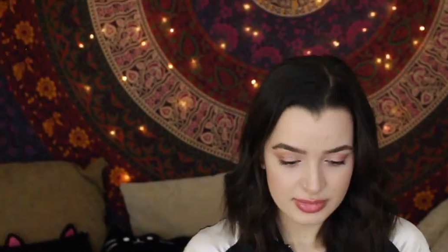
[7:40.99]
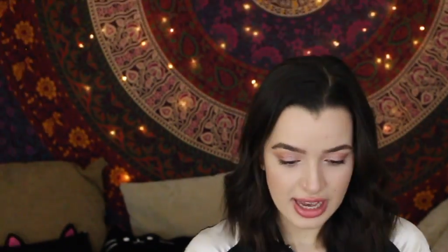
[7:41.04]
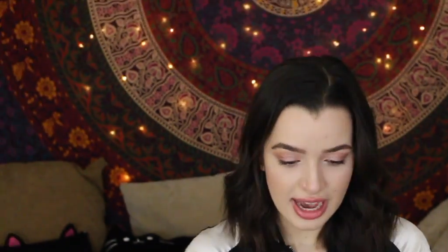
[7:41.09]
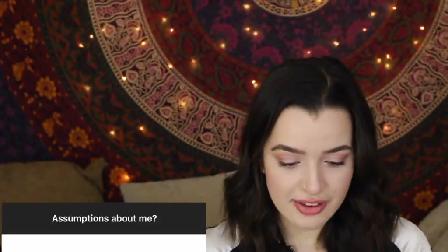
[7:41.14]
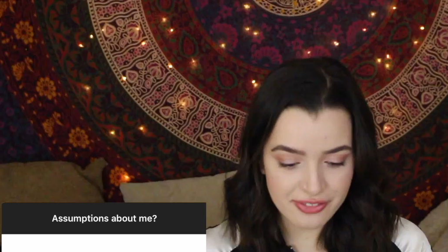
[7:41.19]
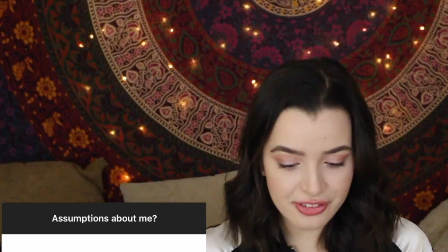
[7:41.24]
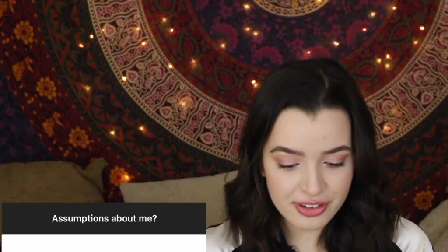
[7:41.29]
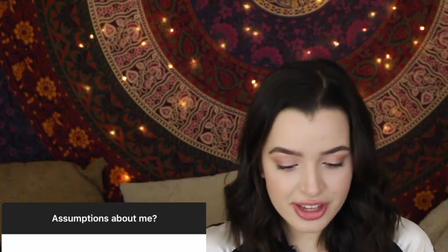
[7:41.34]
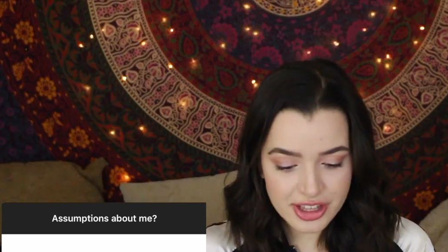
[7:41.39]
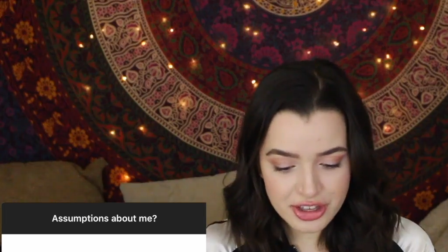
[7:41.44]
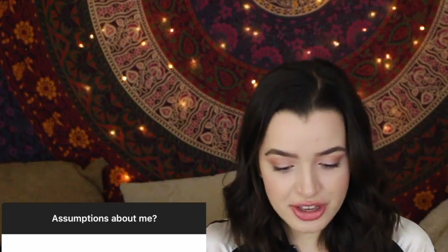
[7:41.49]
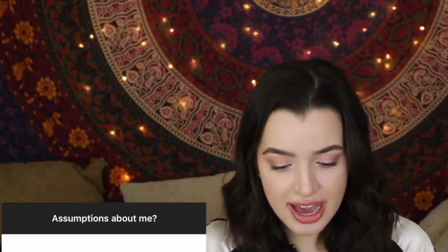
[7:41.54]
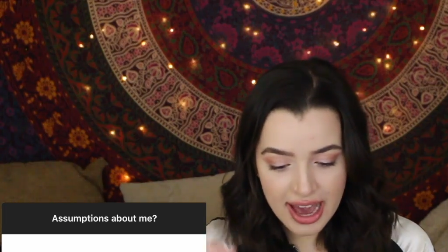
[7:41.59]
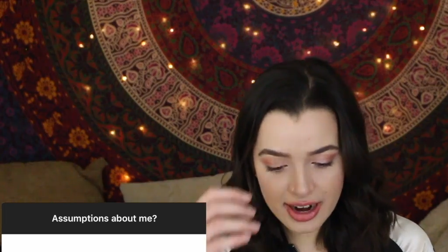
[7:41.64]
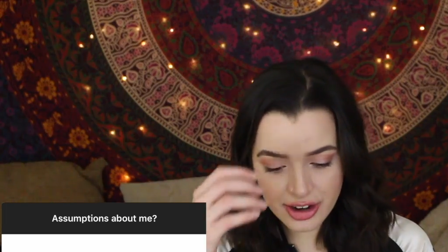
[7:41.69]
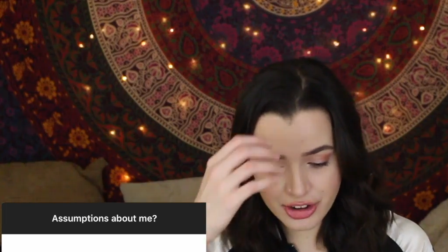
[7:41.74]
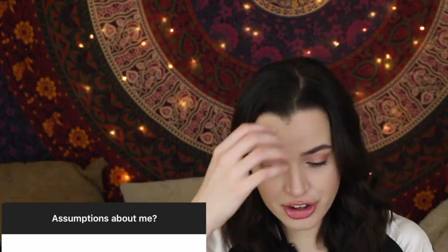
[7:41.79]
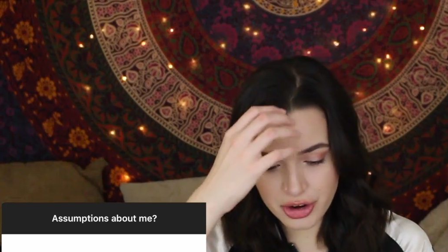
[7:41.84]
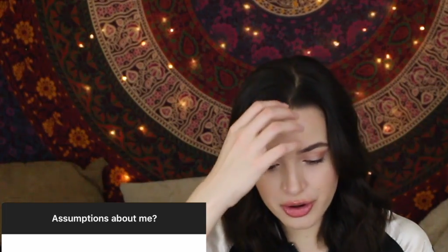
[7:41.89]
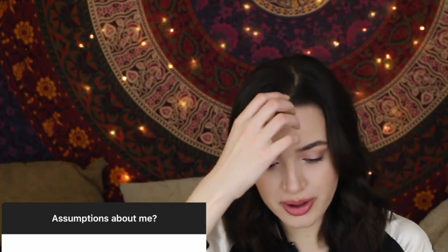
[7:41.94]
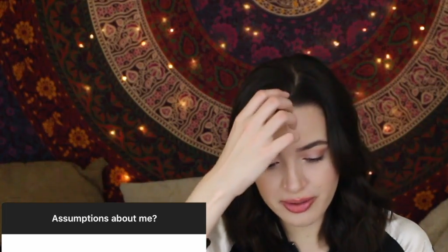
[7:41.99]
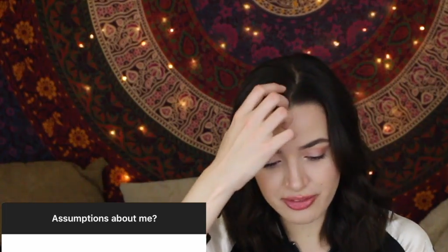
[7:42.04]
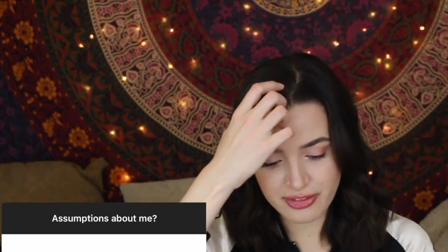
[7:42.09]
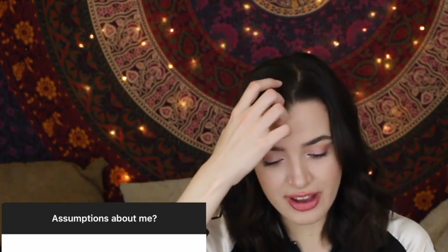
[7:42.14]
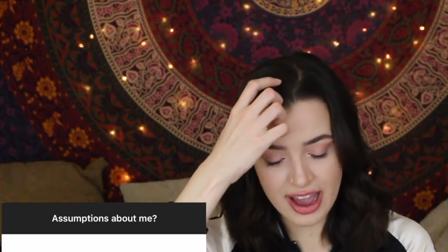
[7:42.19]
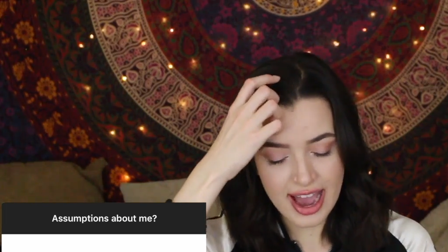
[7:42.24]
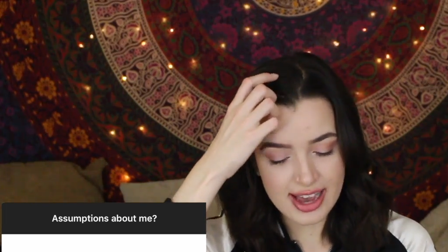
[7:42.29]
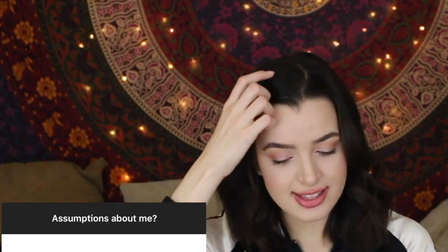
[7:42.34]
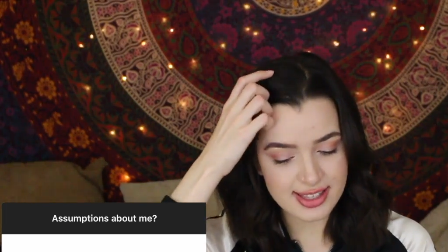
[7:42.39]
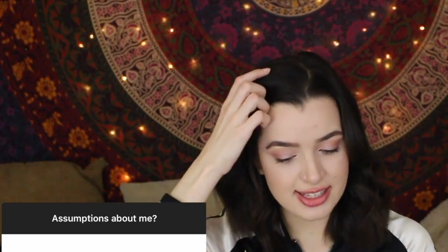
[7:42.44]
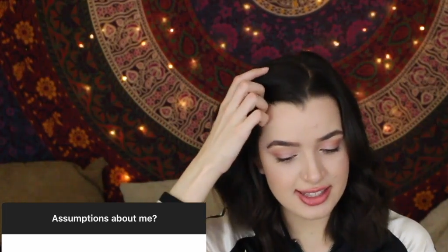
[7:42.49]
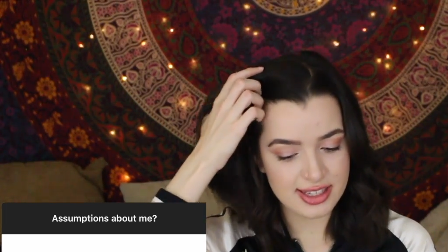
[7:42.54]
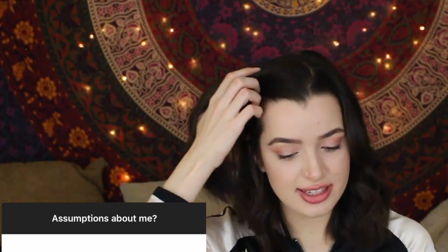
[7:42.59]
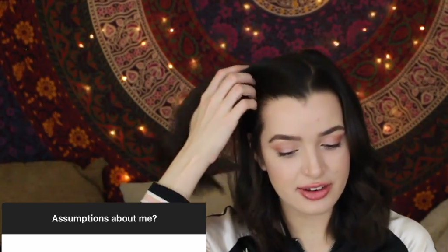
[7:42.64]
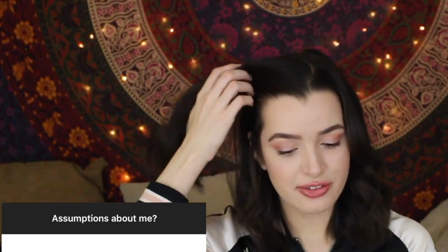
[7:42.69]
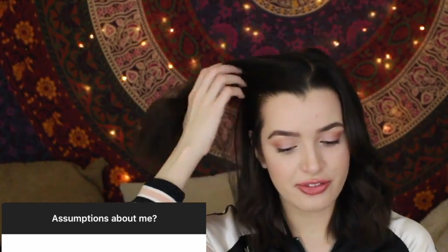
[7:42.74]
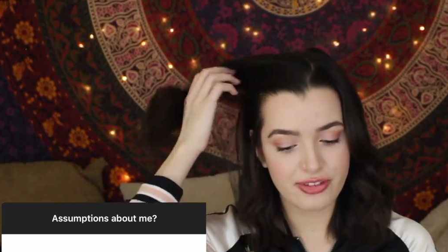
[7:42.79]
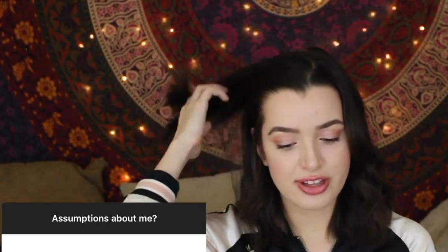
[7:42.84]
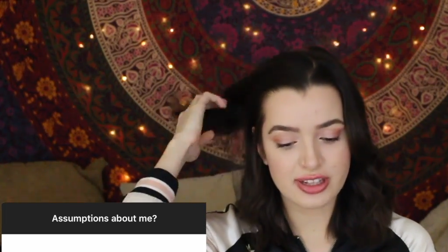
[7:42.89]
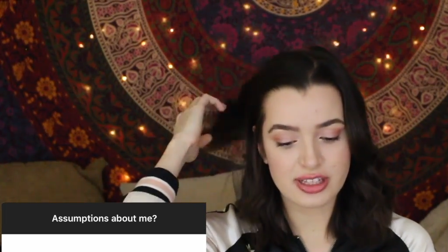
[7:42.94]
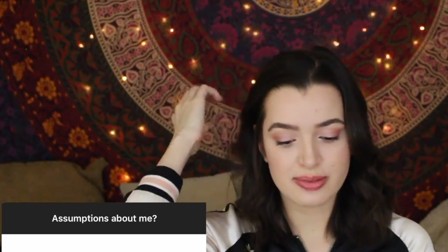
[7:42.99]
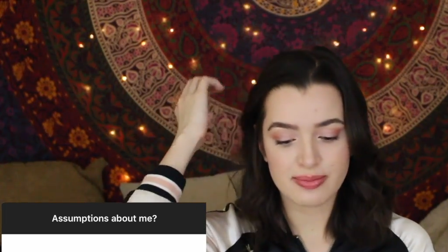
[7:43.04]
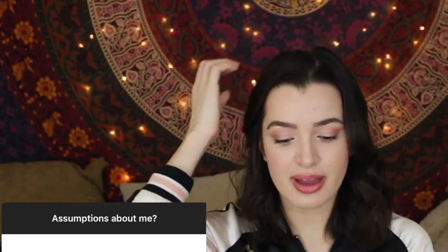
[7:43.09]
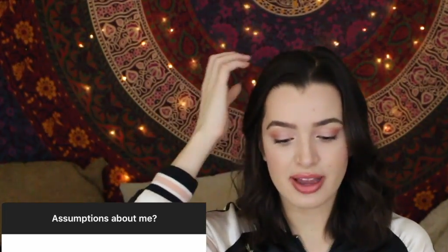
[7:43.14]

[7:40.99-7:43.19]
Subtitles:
I feel like you had to grow up fast as a defense